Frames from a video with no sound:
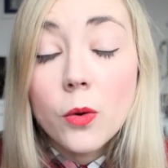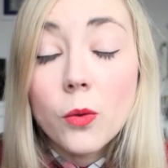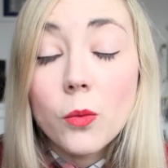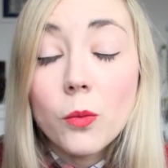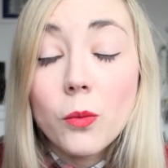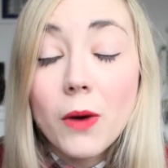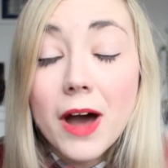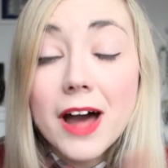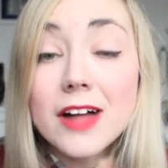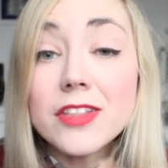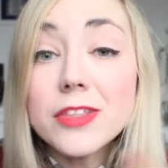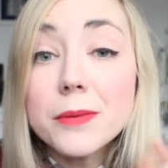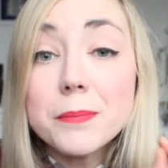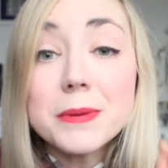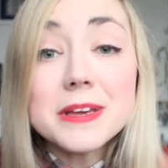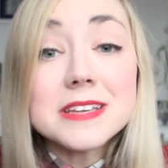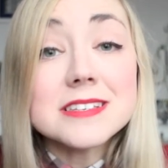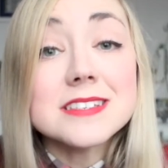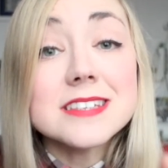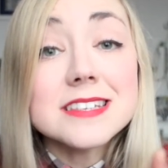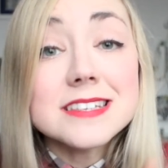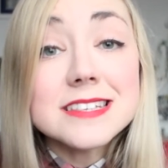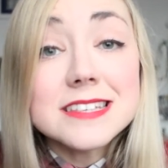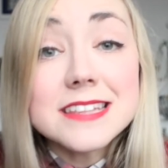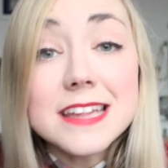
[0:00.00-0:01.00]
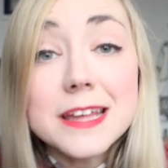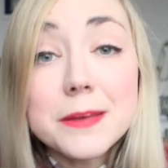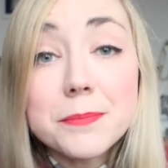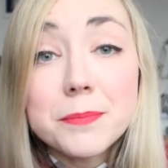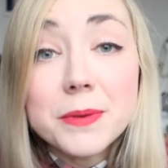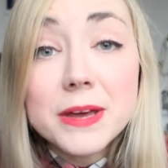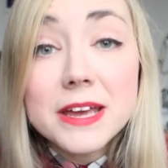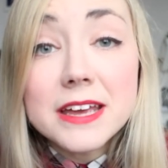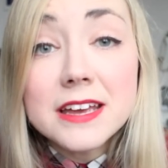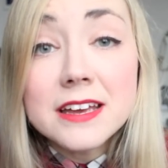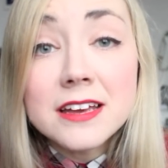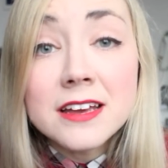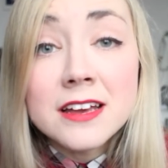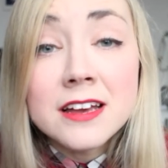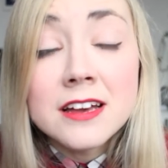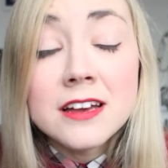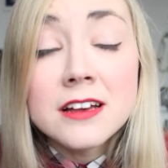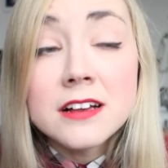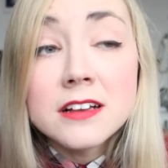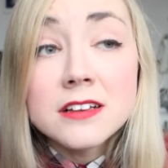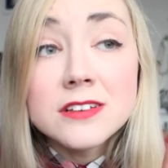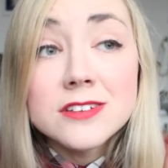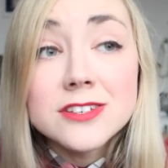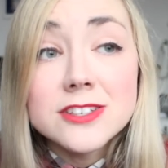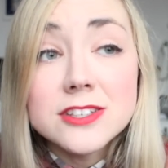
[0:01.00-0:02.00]
While the beast is sleeping,
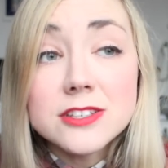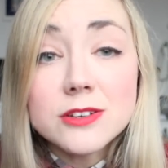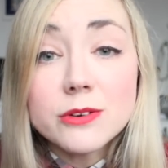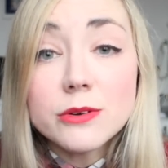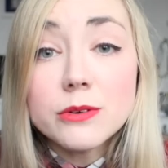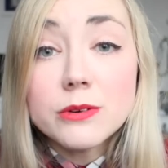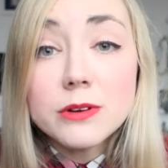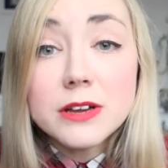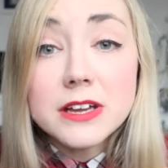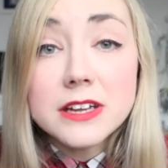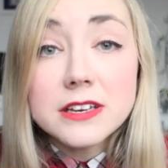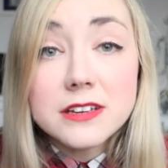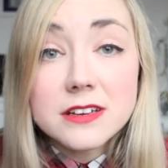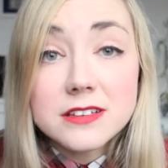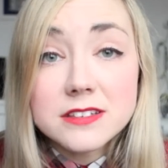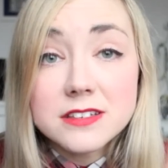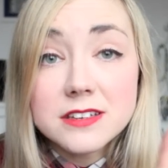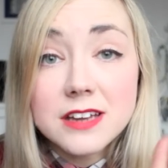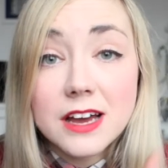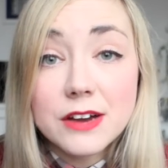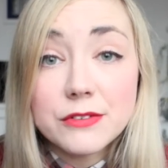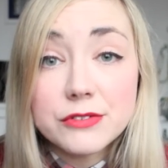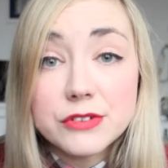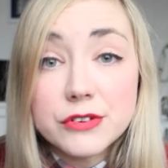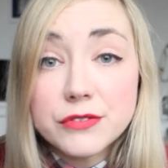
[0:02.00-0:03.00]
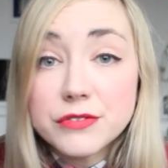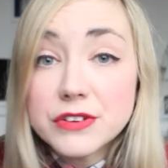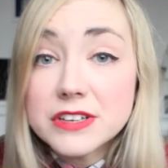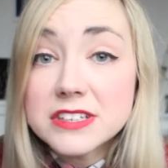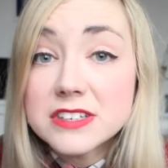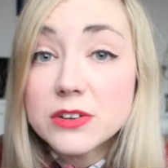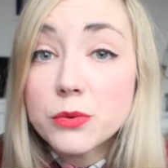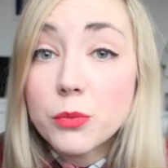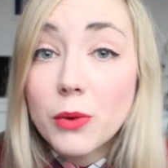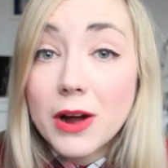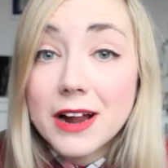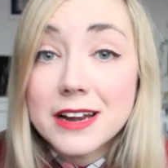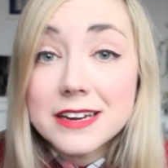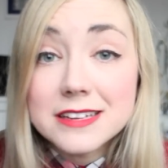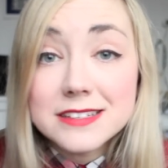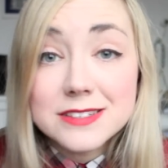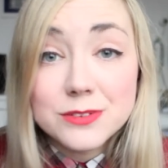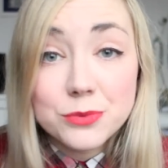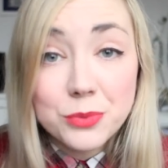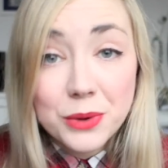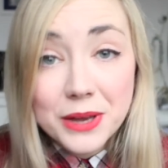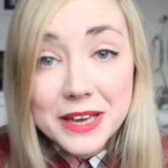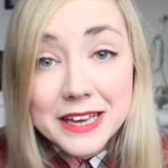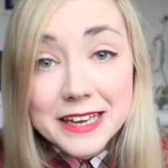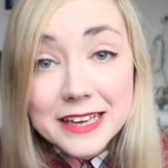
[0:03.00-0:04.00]
so he doesn't have to face it while it's
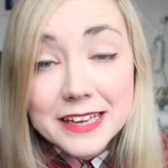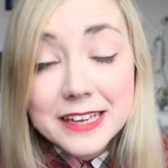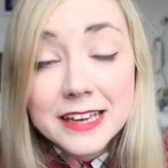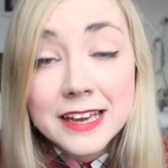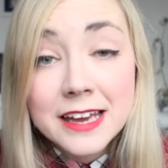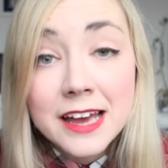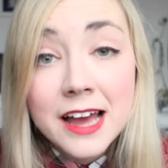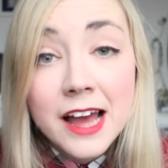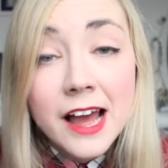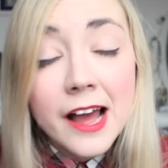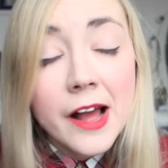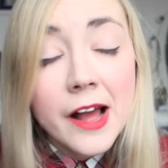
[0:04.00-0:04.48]
awake.